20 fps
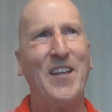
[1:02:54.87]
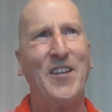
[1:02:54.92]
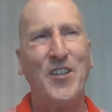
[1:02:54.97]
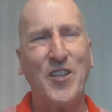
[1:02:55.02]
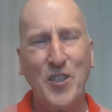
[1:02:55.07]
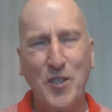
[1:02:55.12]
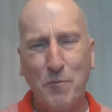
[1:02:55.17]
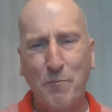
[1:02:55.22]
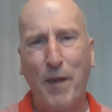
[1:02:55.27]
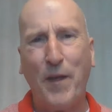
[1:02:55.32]

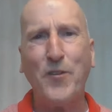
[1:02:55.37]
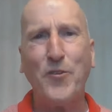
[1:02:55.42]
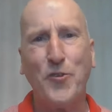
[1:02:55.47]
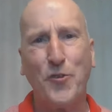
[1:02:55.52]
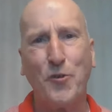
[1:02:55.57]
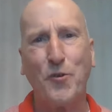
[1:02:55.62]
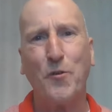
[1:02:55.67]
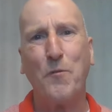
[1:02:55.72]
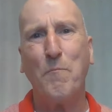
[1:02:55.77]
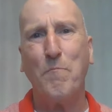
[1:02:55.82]

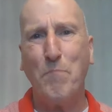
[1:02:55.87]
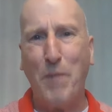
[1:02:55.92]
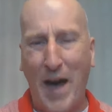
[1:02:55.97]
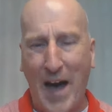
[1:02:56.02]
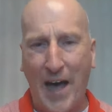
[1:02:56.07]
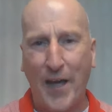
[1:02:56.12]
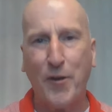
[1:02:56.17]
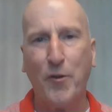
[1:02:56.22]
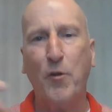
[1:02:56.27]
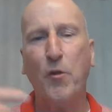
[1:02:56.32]
dispenser
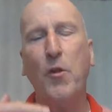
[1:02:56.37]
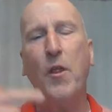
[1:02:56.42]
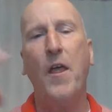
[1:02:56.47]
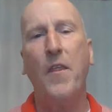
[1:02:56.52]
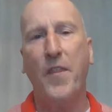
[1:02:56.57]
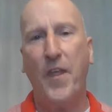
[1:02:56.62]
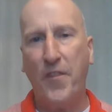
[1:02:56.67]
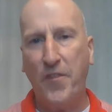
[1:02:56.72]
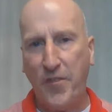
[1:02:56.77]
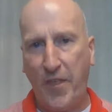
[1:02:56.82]
bottle
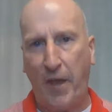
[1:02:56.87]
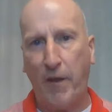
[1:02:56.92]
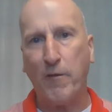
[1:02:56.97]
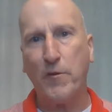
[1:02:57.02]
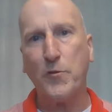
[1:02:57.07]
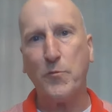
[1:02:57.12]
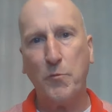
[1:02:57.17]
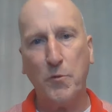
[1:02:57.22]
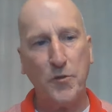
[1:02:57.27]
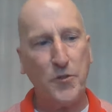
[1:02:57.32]
that
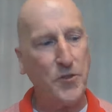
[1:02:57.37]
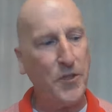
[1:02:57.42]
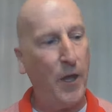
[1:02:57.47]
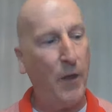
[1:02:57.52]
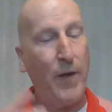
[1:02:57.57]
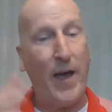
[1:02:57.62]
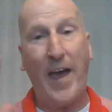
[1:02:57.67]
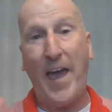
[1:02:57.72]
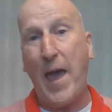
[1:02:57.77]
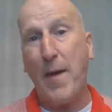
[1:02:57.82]
Thayer's will
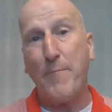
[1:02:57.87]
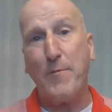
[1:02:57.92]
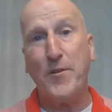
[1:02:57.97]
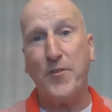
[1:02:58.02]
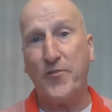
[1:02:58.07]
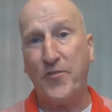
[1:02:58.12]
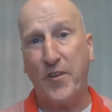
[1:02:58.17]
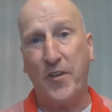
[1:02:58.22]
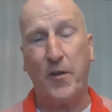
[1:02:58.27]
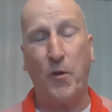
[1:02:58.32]
sell. I happen
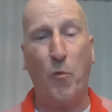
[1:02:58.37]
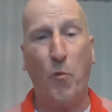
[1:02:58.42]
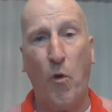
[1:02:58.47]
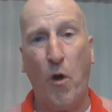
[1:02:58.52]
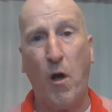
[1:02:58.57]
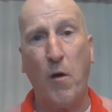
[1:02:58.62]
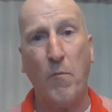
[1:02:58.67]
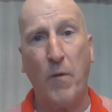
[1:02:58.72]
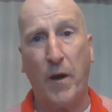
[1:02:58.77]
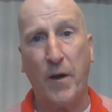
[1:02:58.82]
to see it at
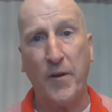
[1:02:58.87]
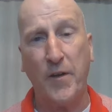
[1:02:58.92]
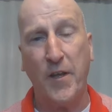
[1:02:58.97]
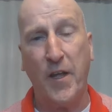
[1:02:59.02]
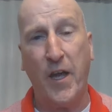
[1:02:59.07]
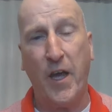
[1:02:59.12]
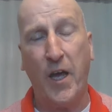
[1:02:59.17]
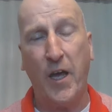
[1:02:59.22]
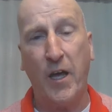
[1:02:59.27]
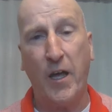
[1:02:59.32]

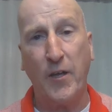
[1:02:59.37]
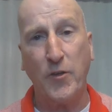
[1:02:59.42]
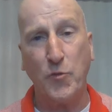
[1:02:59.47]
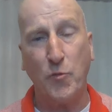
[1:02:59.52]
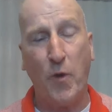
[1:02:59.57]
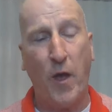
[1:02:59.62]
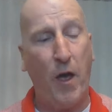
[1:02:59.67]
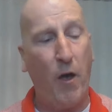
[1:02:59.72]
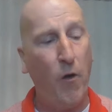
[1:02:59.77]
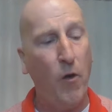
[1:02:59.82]
Walmart as
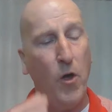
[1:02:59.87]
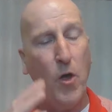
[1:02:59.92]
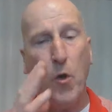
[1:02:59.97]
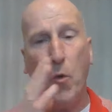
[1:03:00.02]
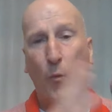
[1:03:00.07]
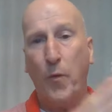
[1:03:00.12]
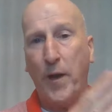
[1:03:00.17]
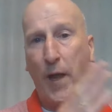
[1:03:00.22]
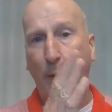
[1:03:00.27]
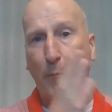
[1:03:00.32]
well
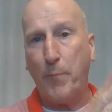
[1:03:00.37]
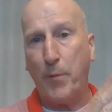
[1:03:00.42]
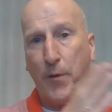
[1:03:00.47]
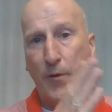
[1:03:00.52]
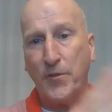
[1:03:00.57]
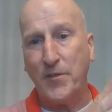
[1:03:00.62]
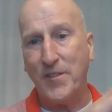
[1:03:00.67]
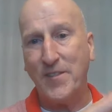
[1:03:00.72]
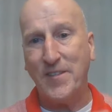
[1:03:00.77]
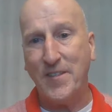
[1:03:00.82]
when I
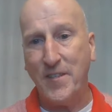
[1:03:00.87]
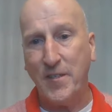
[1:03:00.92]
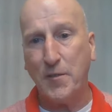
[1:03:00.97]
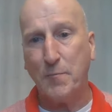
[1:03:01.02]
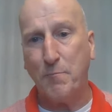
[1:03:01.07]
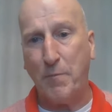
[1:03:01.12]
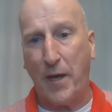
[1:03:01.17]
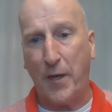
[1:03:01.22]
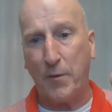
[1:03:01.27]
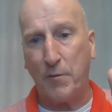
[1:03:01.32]
purchased this
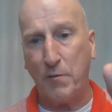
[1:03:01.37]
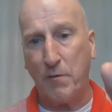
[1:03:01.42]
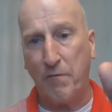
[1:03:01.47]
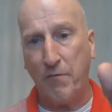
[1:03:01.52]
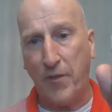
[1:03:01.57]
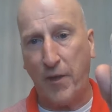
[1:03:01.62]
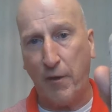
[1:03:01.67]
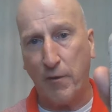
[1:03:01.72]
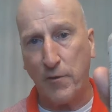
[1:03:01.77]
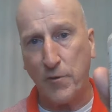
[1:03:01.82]
bottle of
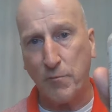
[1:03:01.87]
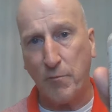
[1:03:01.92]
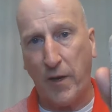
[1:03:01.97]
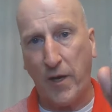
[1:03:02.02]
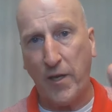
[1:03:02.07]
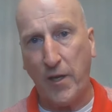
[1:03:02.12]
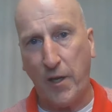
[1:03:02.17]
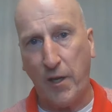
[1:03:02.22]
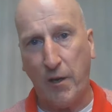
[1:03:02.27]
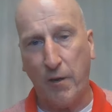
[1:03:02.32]
Thayer's
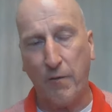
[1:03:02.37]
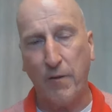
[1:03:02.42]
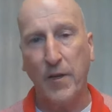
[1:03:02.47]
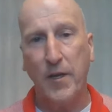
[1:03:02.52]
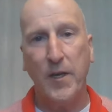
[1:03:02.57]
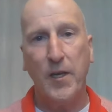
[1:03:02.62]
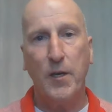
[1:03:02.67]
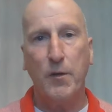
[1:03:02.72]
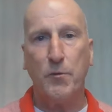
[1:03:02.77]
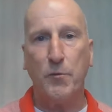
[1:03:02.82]
right here,
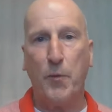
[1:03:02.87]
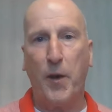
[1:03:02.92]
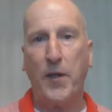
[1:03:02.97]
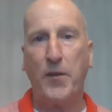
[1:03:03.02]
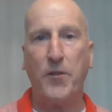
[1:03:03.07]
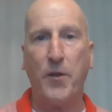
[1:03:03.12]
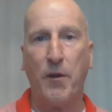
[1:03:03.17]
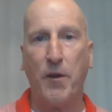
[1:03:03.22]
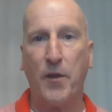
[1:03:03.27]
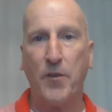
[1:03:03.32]

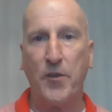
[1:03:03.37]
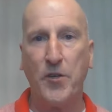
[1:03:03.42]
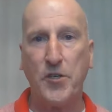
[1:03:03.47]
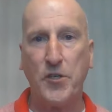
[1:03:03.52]
right there on the